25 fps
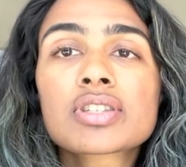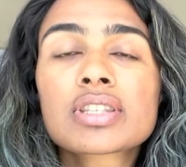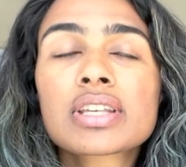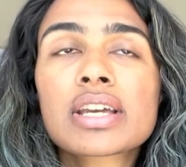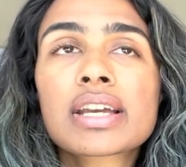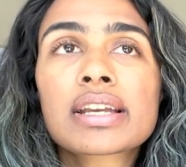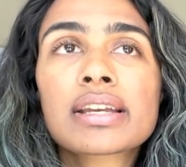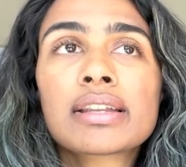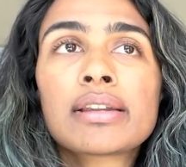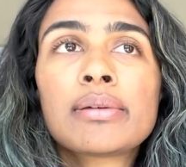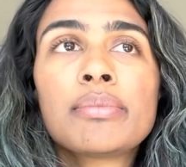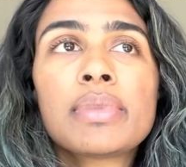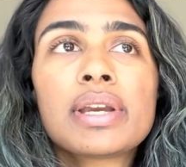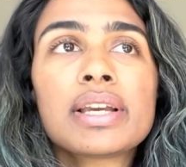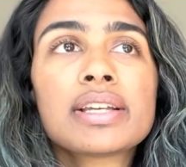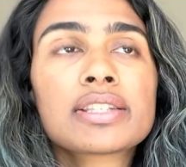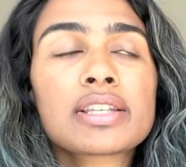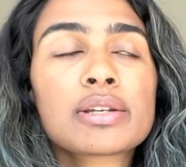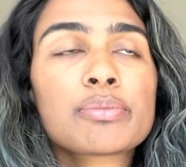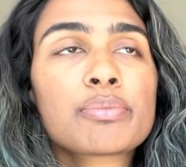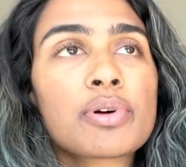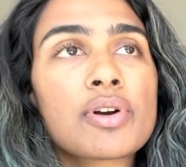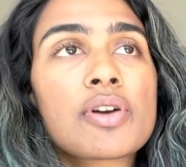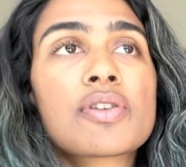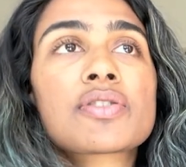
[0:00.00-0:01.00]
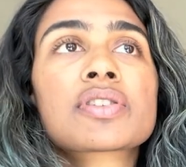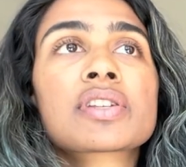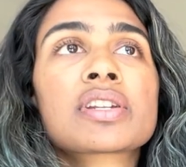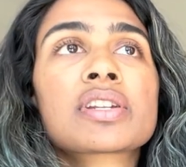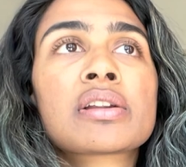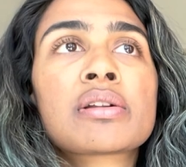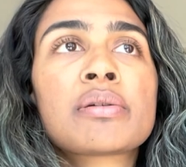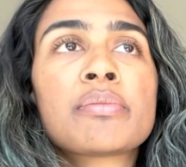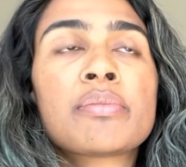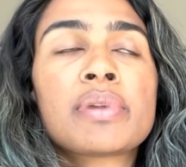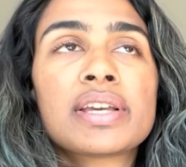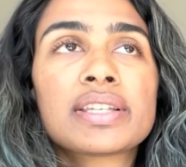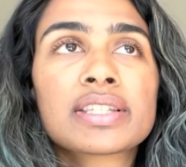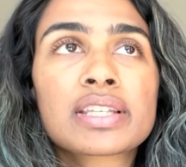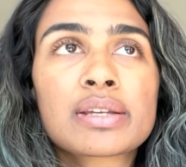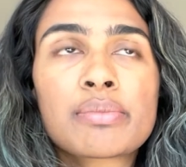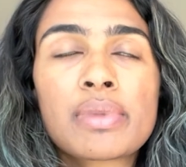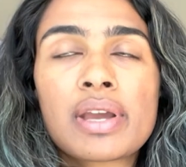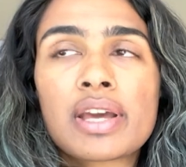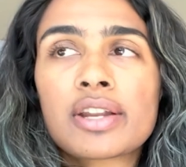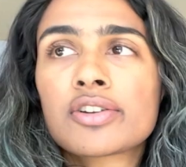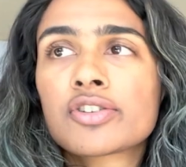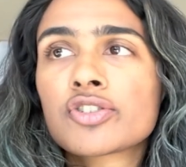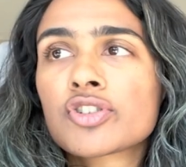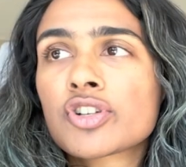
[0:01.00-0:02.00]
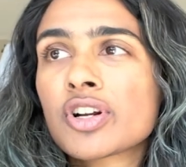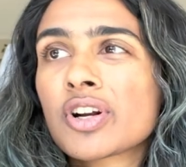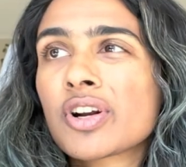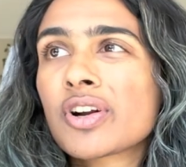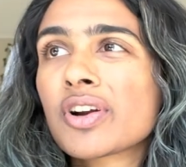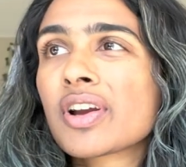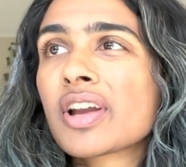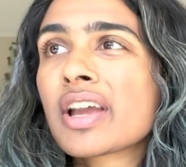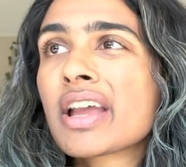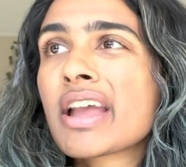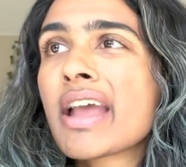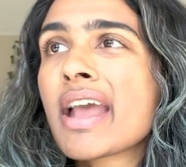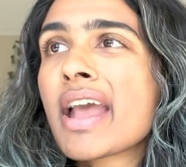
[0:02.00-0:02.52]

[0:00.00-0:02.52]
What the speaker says: an amazing person, amazing manager.